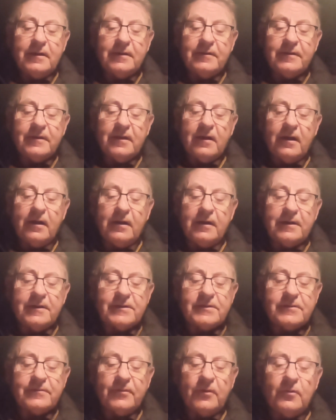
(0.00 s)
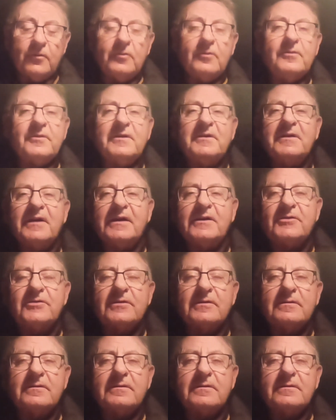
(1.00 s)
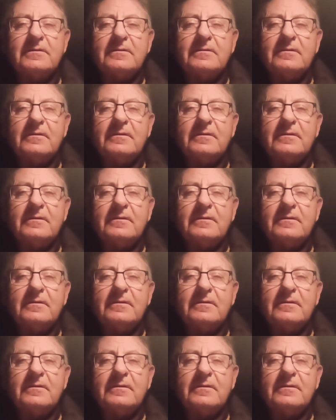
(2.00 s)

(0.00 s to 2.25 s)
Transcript: in the eyes of all the nations.